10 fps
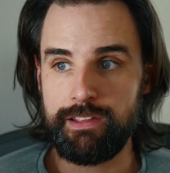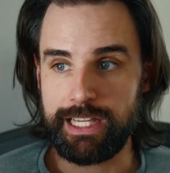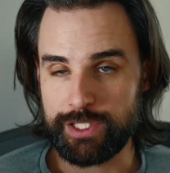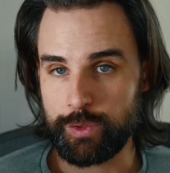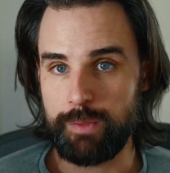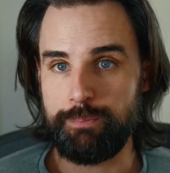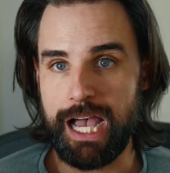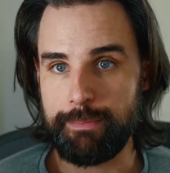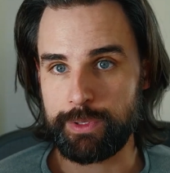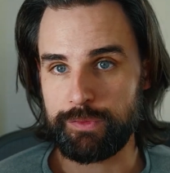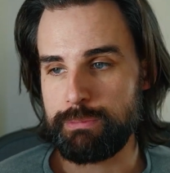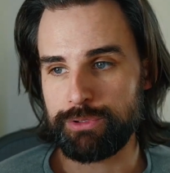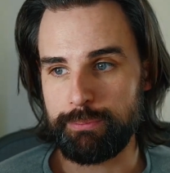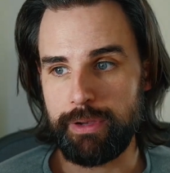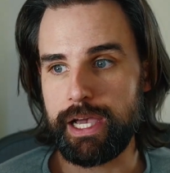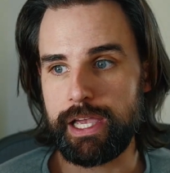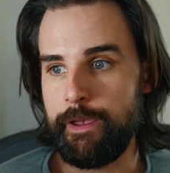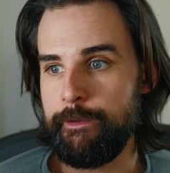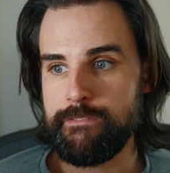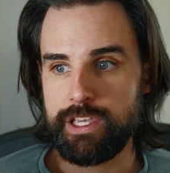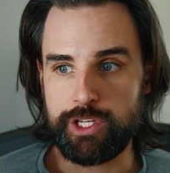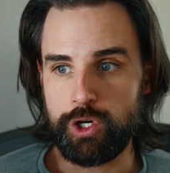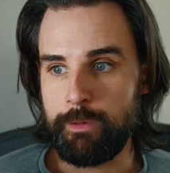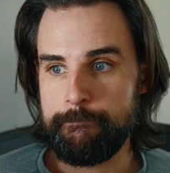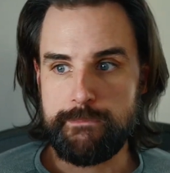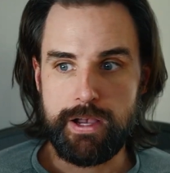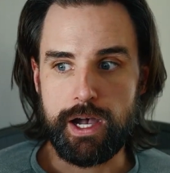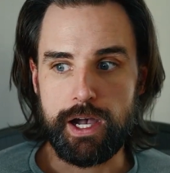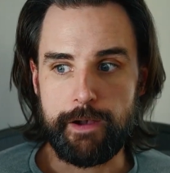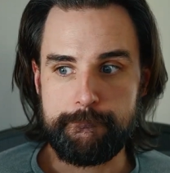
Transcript: like it's really popular for people to buy, you know, uh,